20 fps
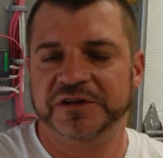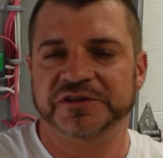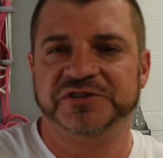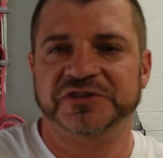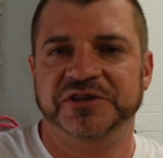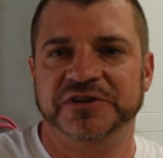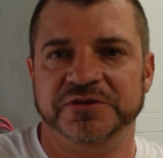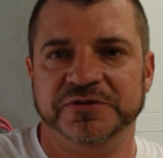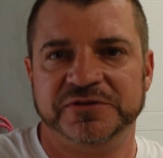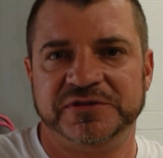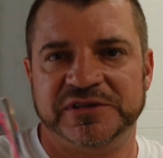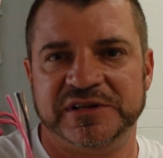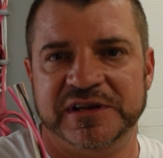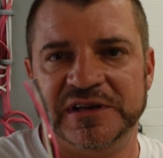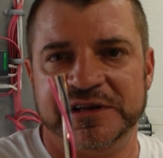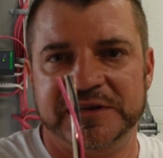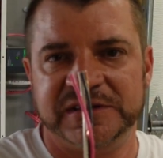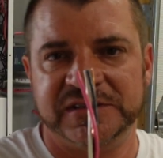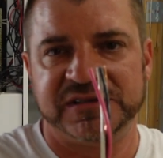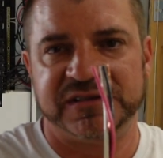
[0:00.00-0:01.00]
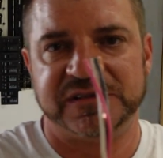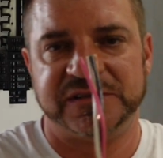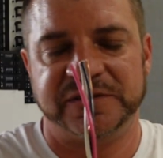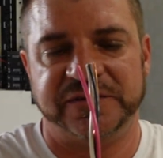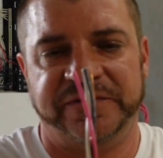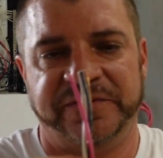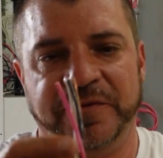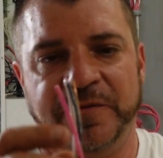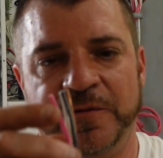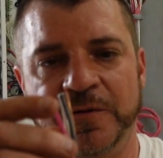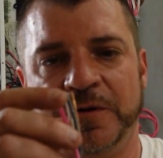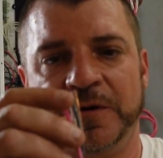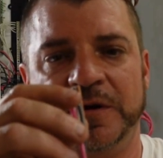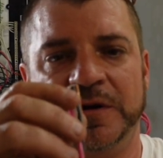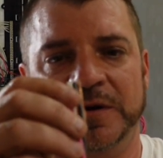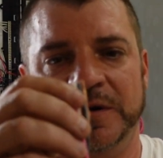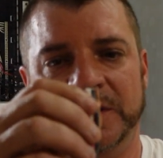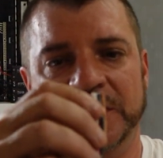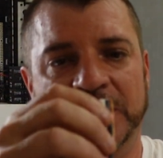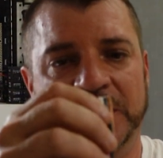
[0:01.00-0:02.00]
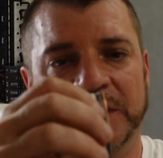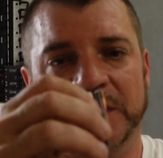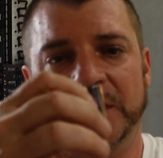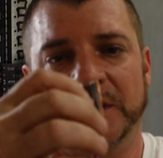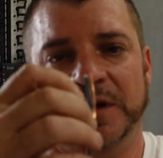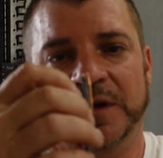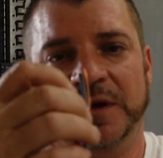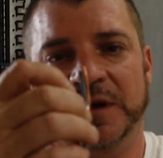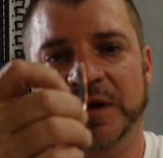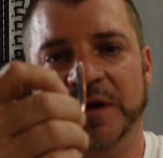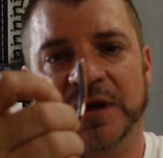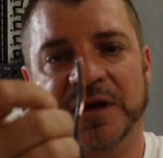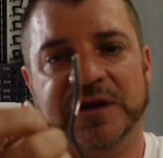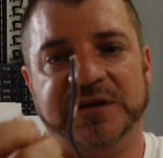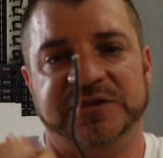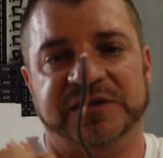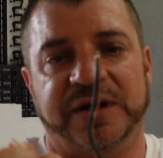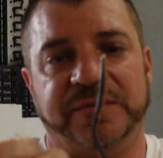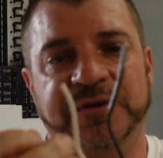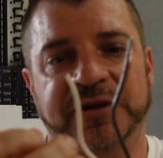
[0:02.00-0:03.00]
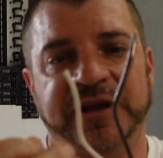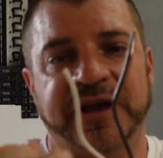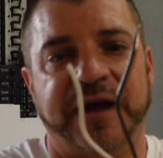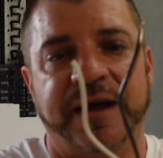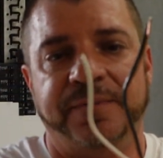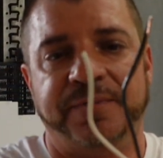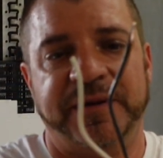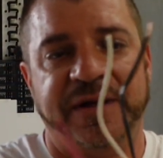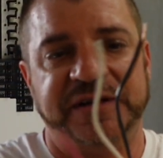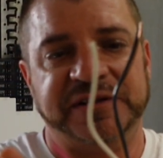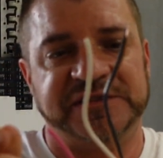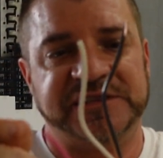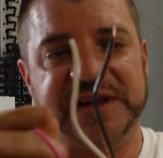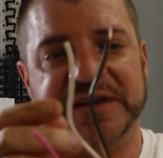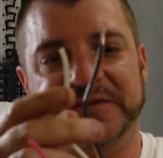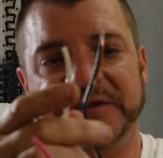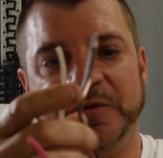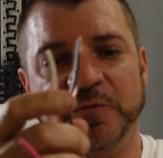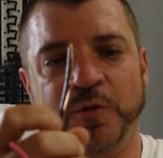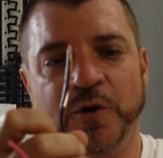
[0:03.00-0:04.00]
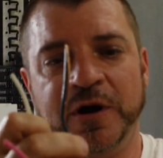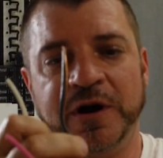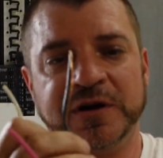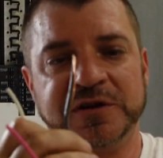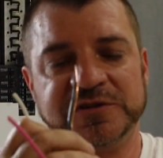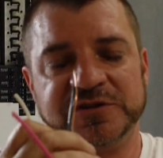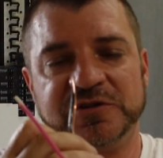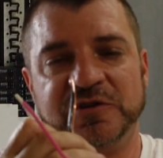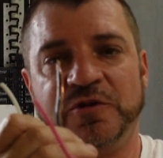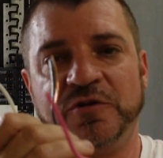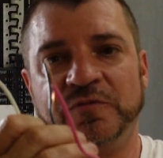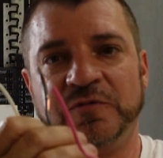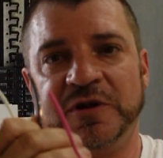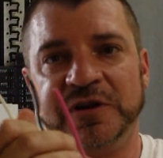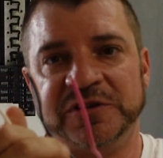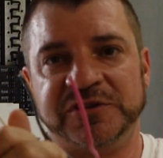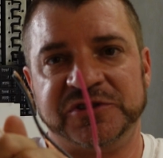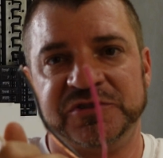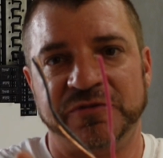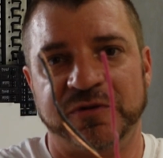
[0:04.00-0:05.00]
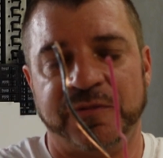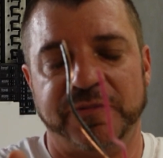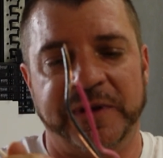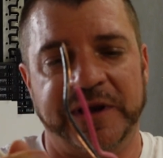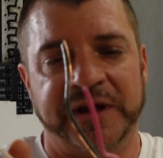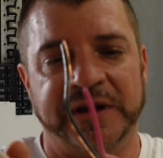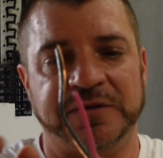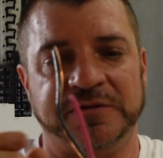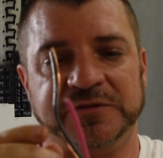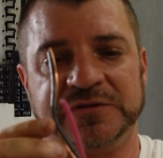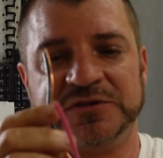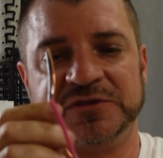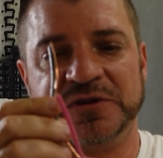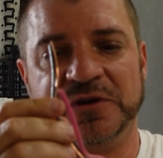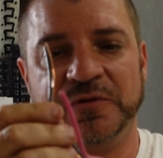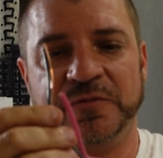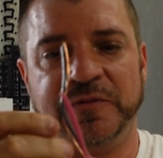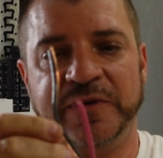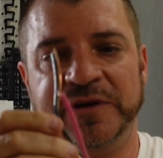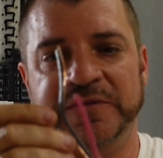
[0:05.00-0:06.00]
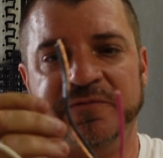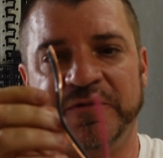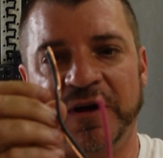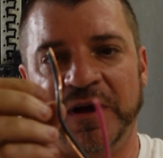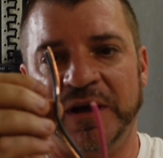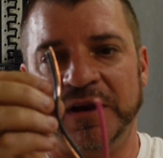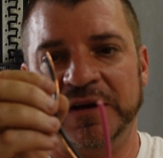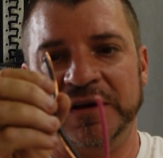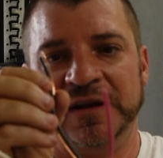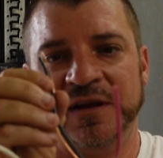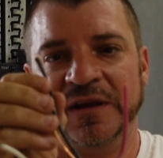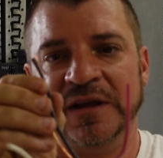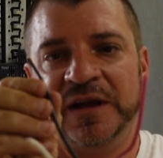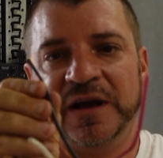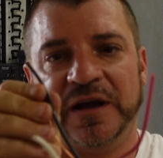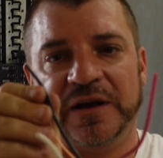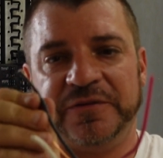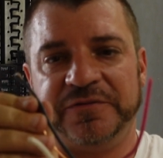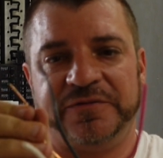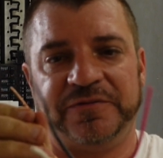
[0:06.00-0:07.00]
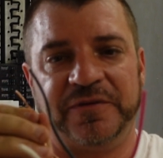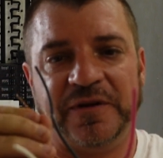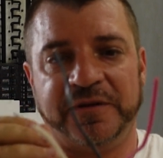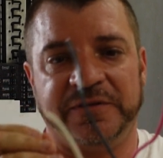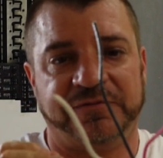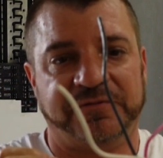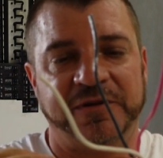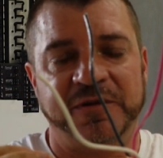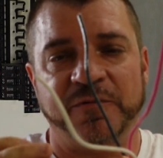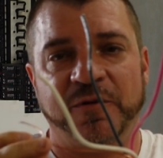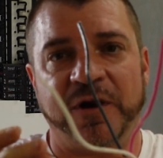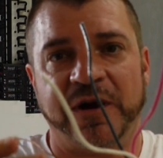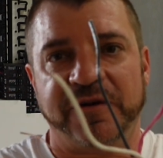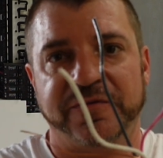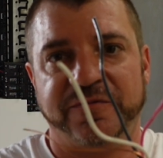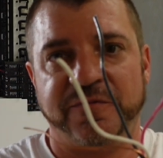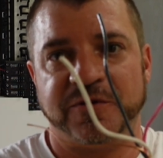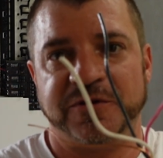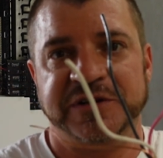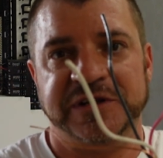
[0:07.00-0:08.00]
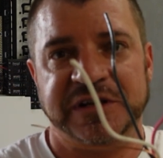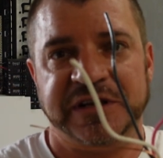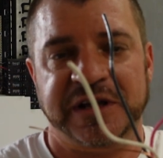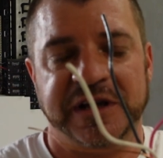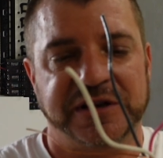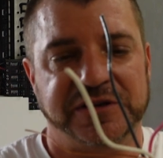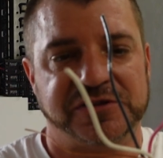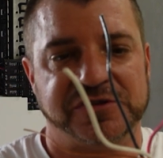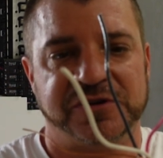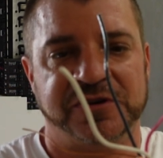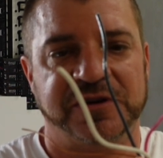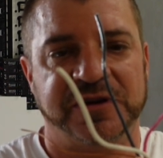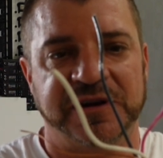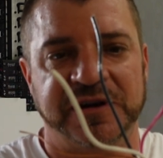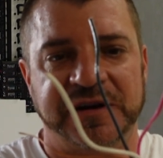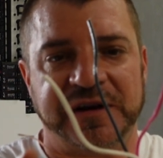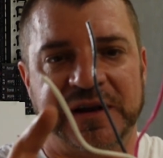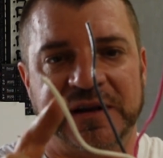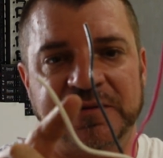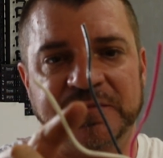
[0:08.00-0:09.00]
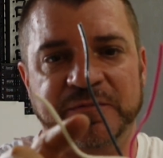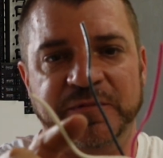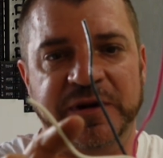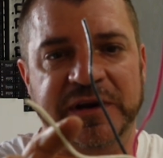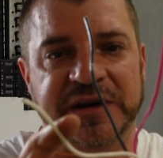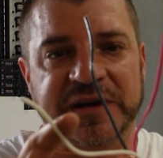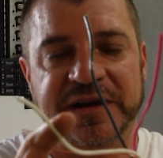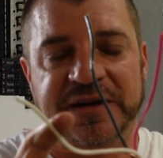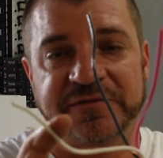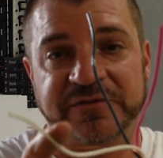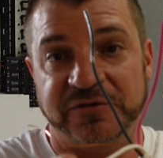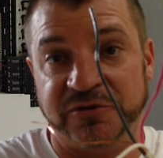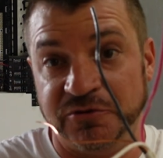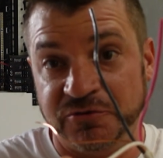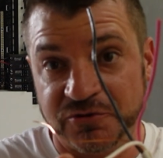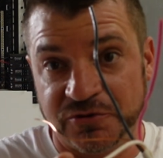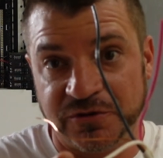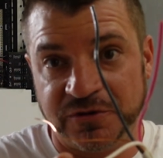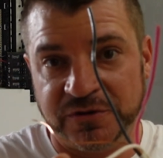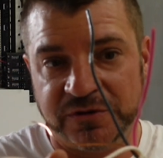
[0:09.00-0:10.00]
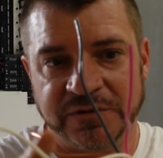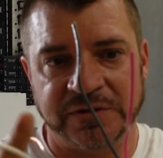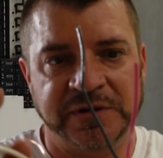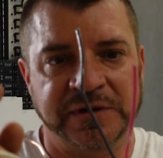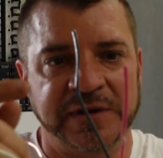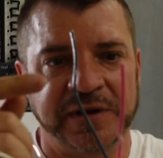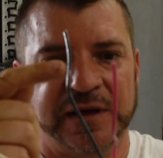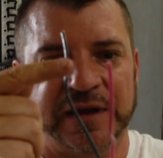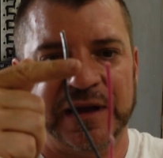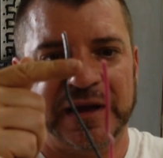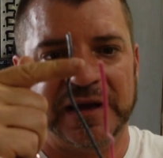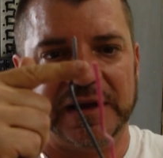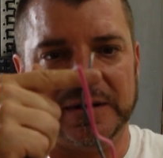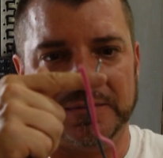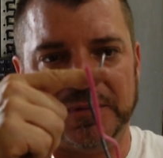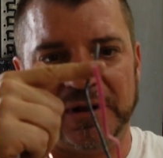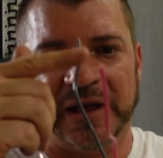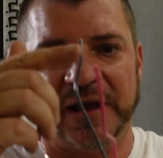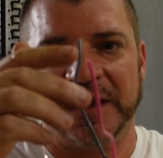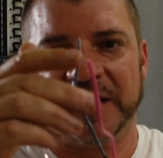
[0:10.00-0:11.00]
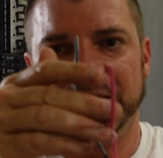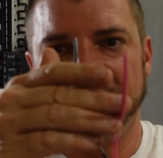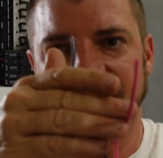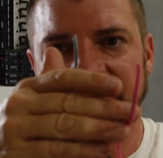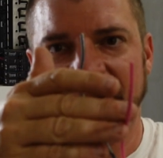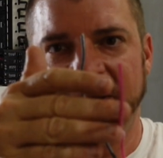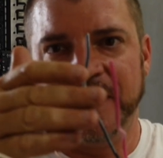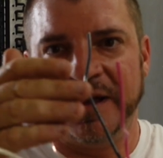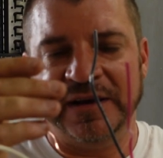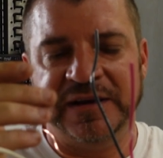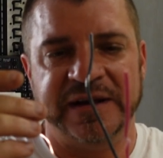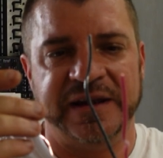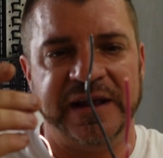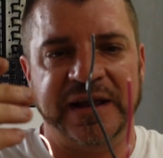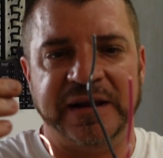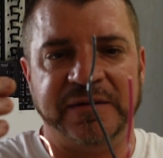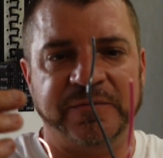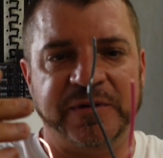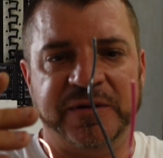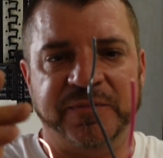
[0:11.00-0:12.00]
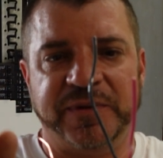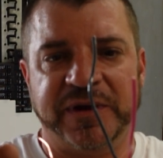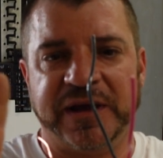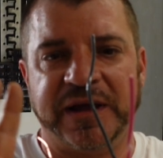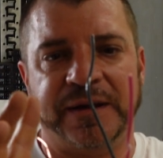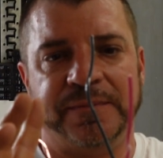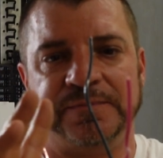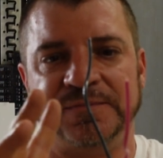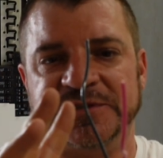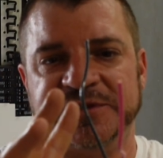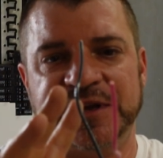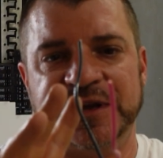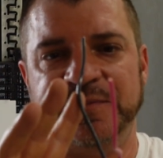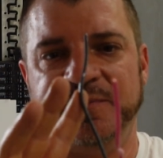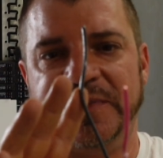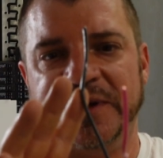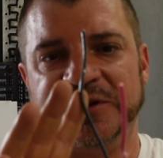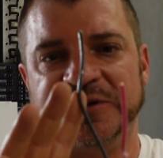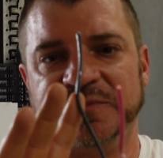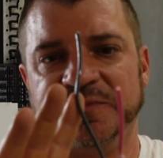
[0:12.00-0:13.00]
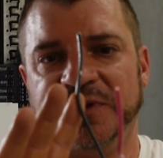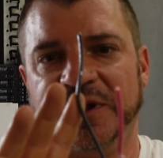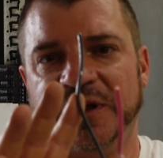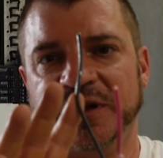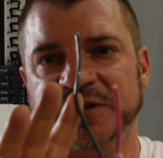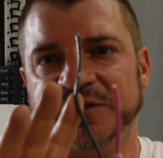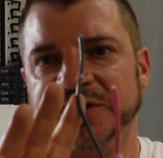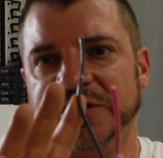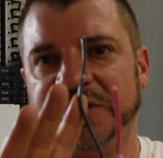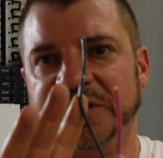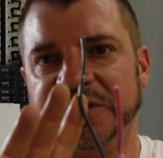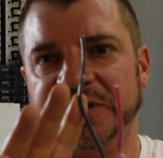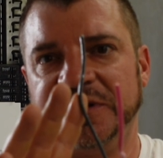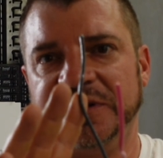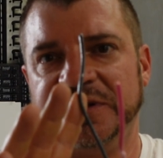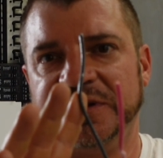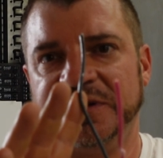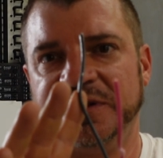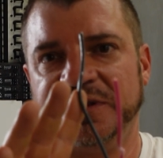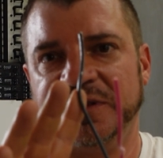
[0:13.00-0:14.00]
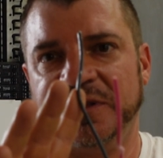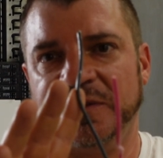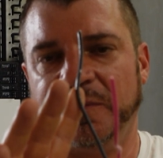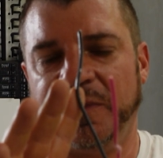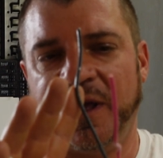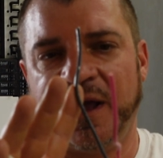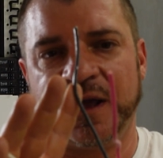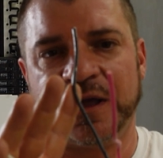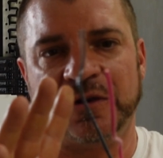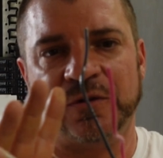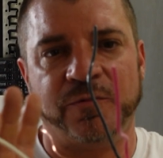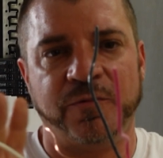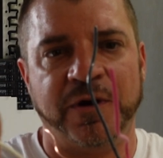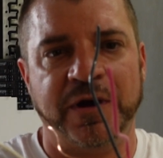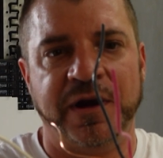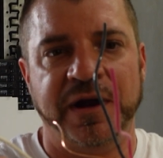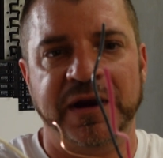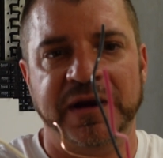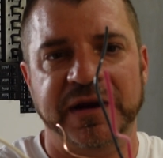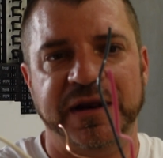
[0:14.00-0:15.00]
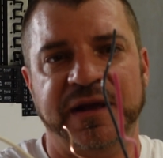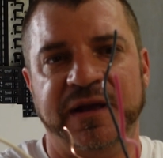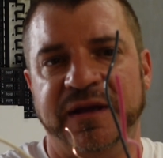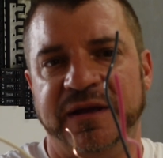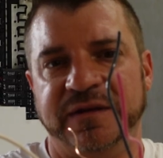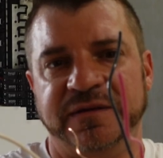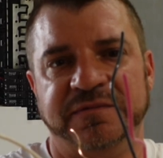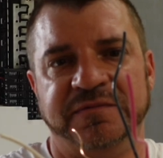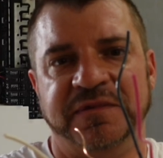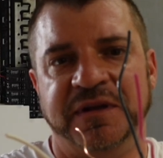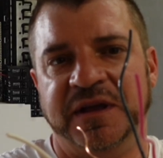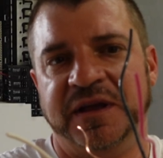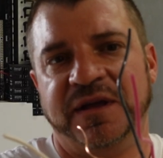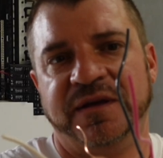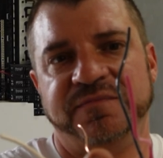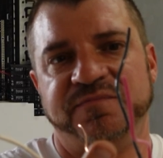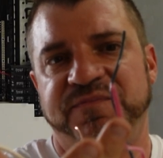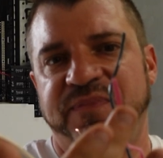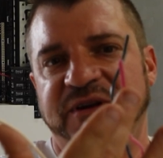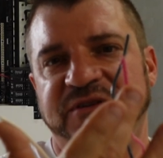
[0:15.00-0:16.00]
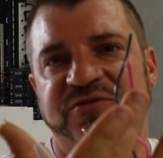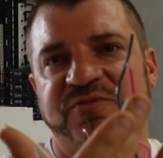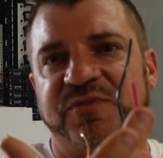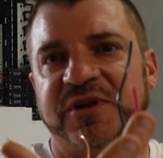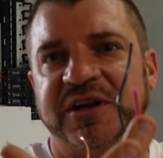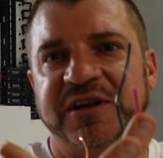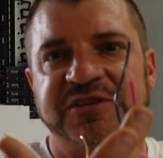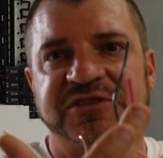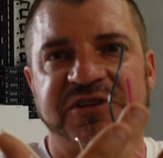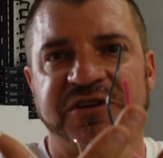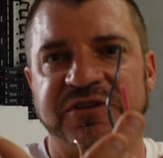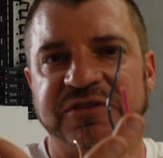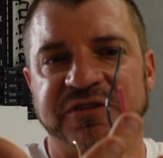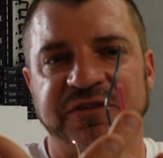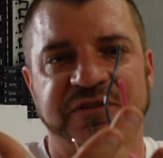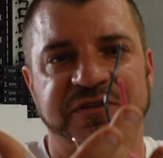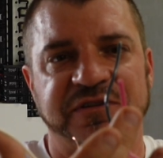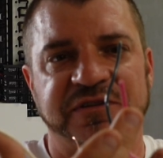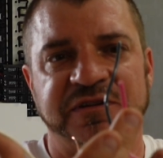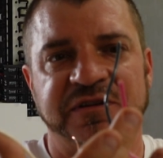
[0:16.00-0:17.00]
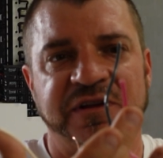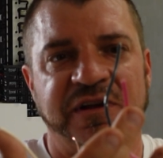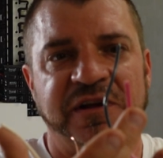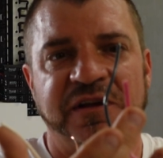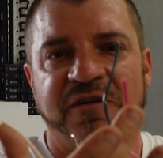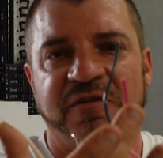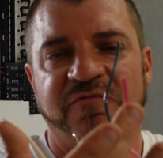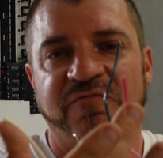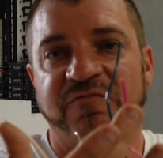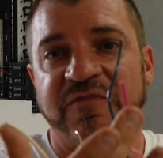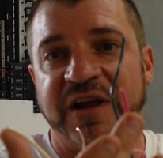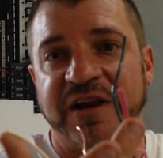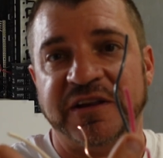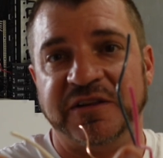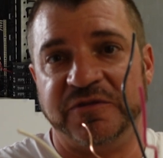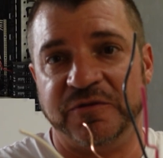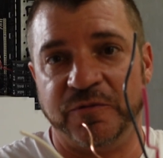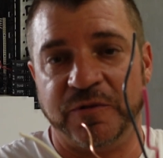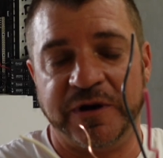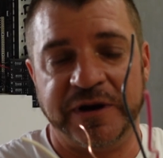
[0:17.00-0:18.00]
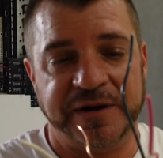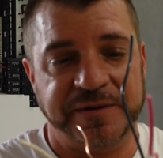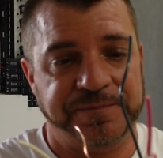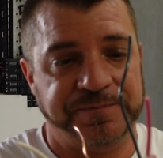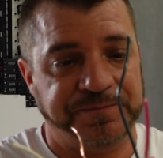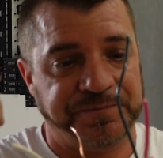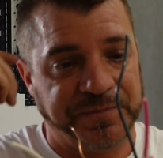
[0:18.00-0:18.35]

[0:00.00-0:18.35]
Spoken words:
used to use this for doubling up and saving wires on home runs to our panels. So we'd run a 3 wire 14 gauge circuit, and we'd have a neutral and a black and a red, and we'd pick up, say, bedroom plugs on the black and the white and bedroom lights on the red and the white.